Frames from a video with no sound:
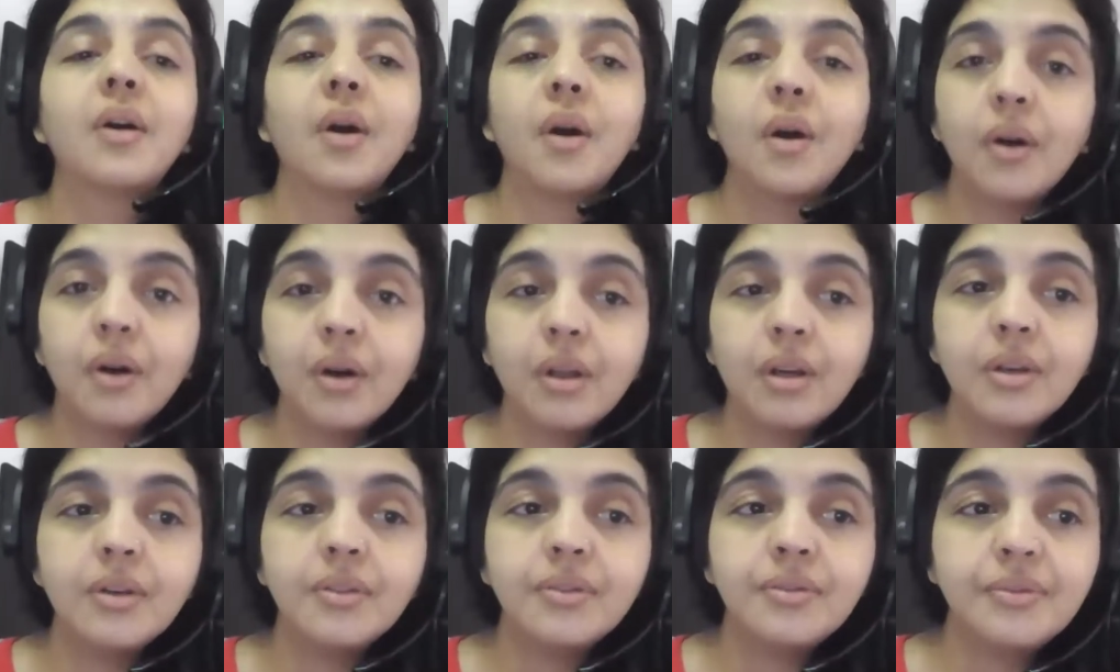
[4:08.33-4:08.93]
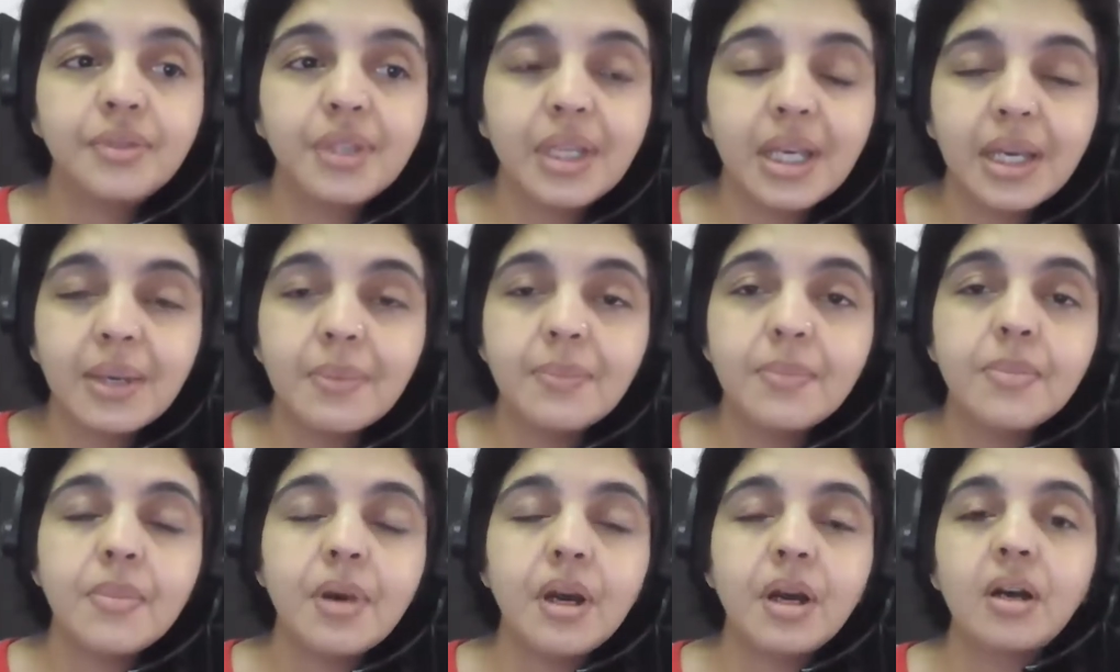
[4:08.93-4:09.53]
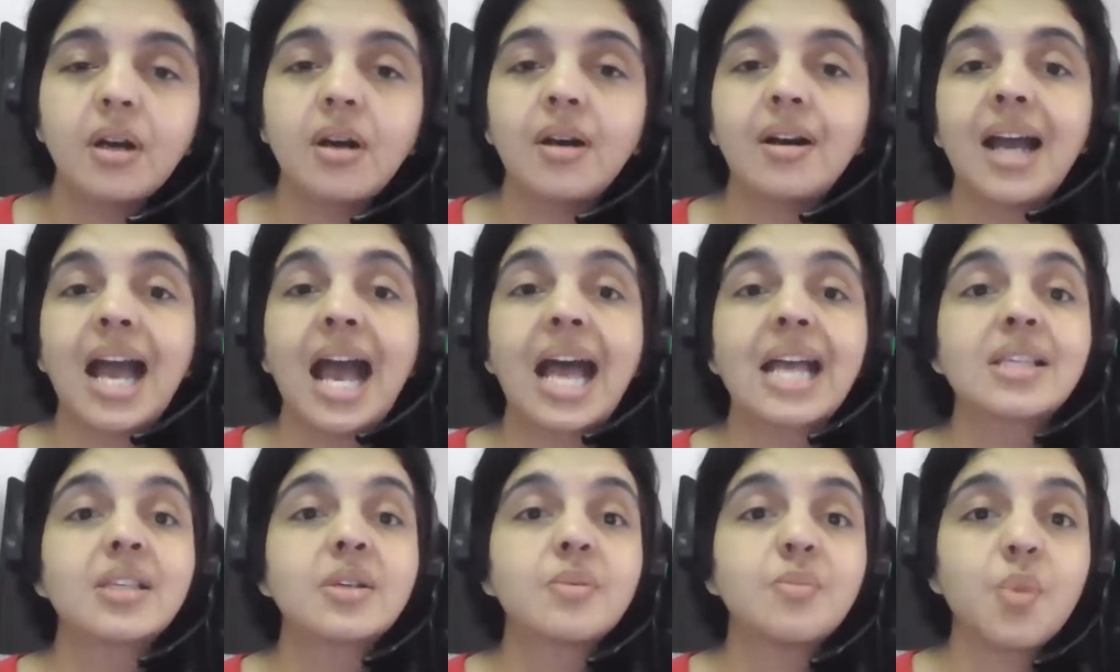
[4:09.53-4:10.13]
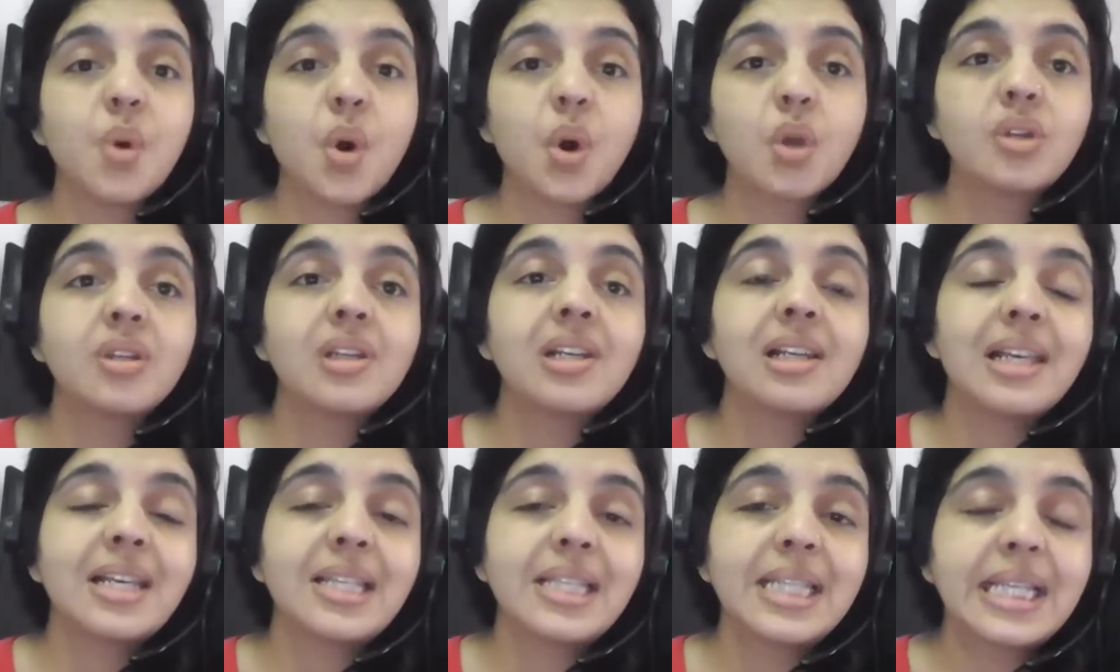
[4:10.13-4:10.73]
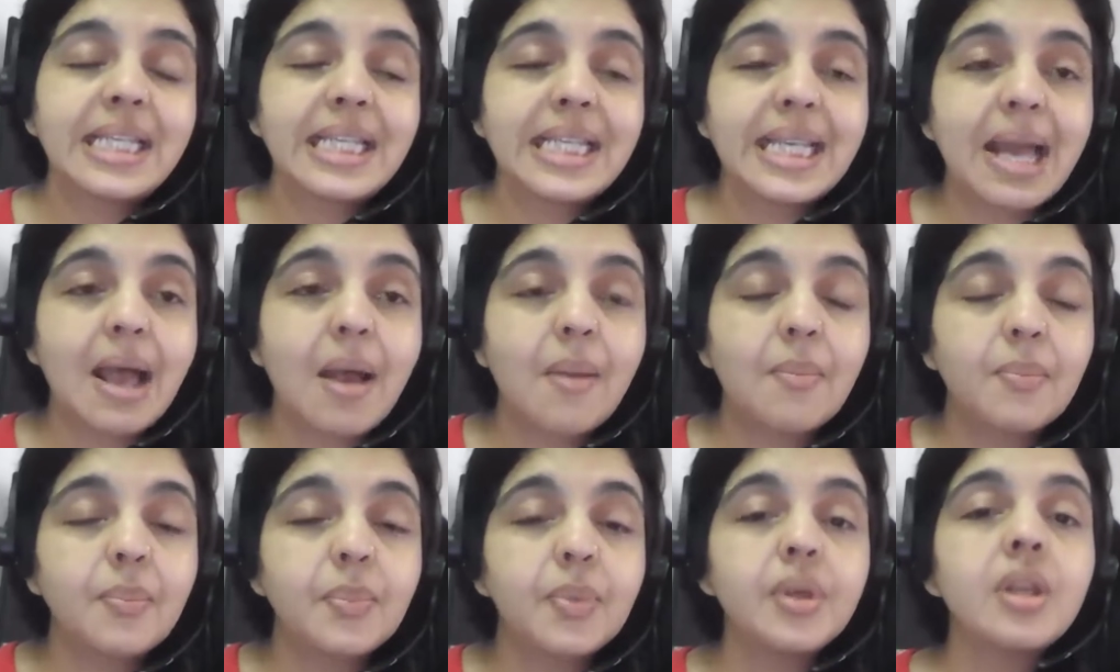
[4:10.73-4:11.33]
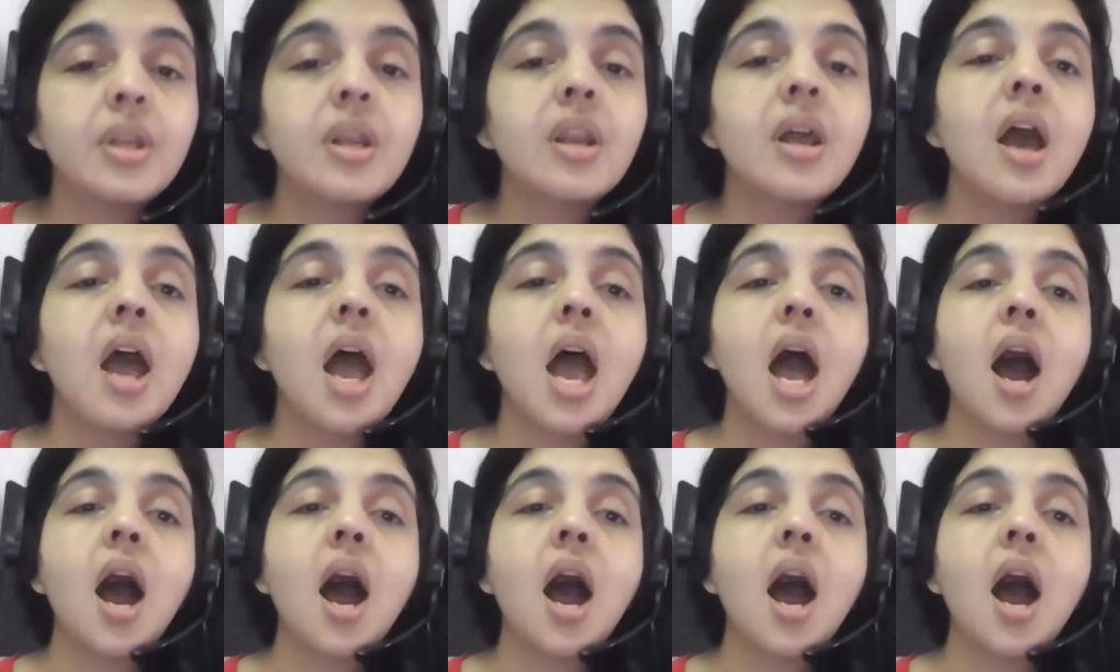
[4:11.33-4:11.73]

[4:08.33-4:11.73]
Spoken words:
all of them as a model, as a sample,